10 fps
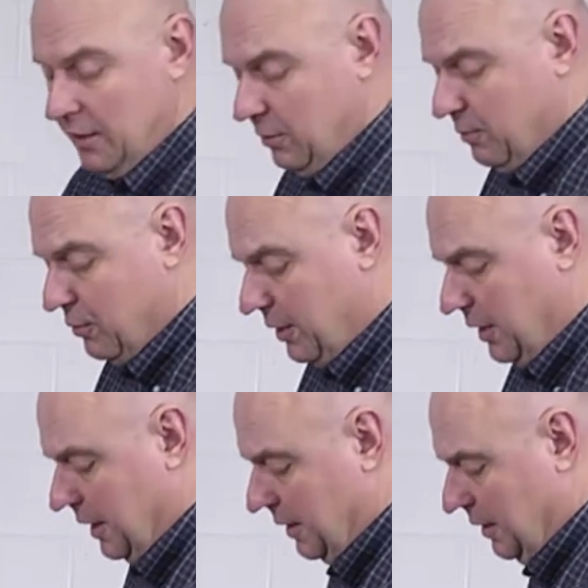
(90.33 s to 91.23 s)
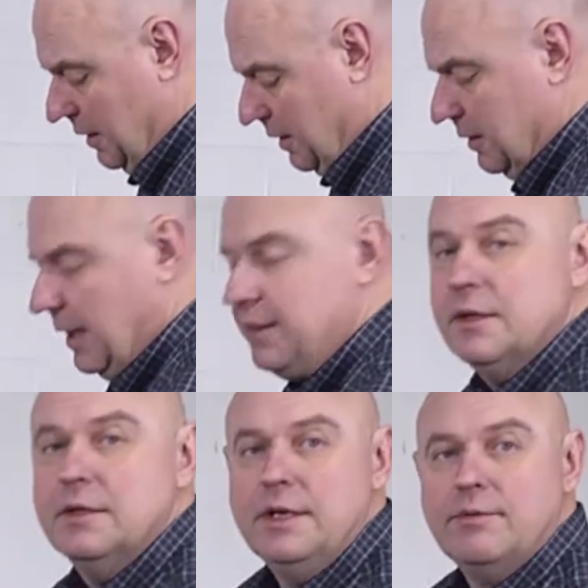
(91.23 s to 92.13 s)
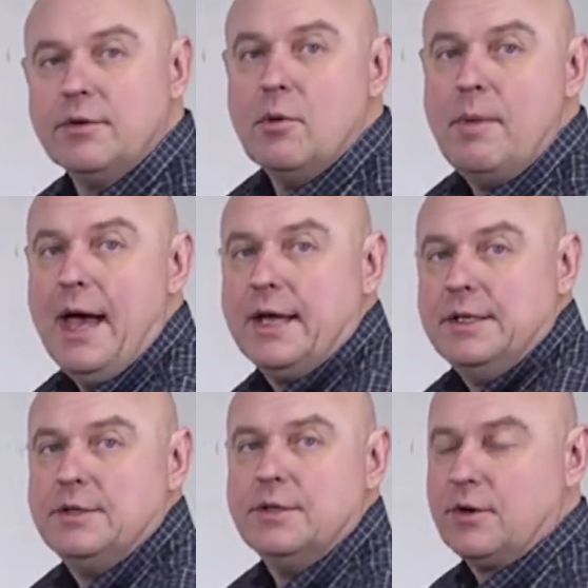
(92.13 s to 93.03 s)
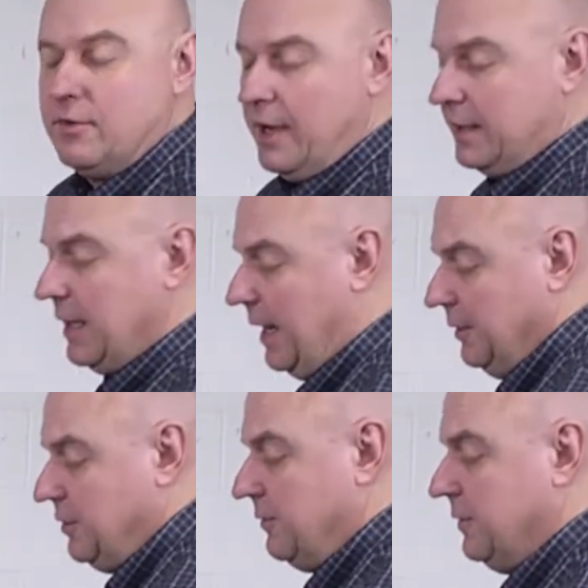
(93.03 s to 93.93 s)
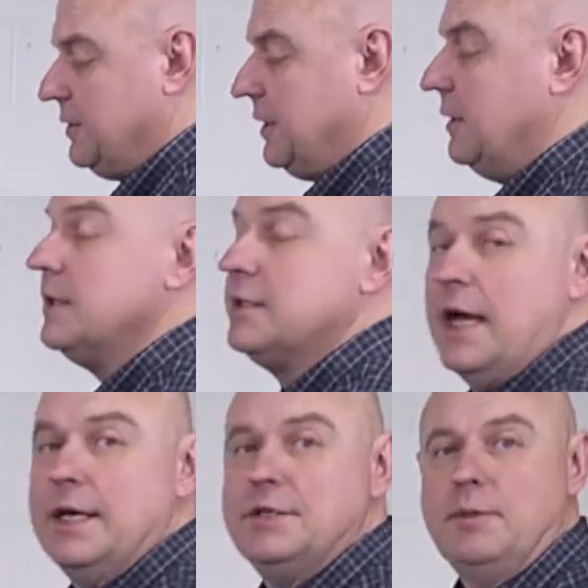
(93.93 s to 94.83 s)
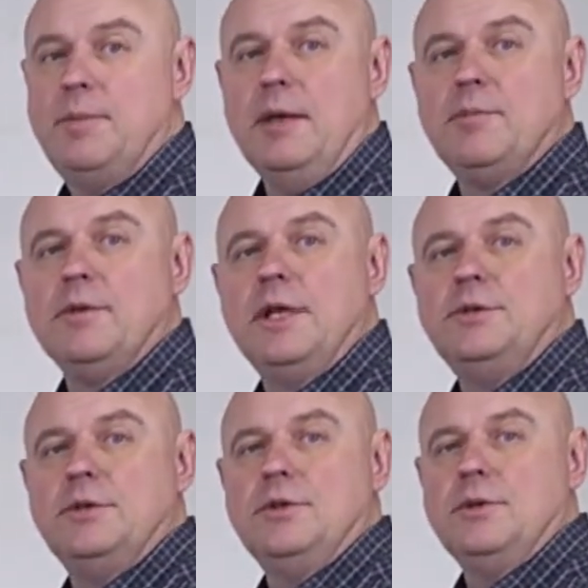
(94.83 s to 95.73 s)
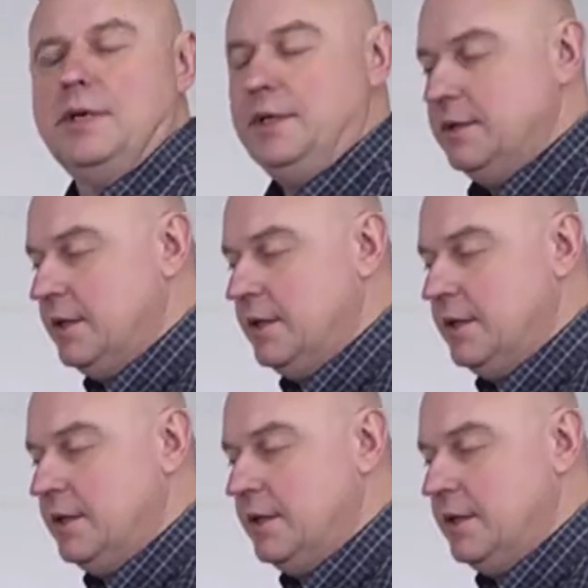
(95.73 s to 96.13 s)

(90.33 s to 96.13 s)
You put it in, let the lever go back into the correct notch for the size of the paper that you're doing.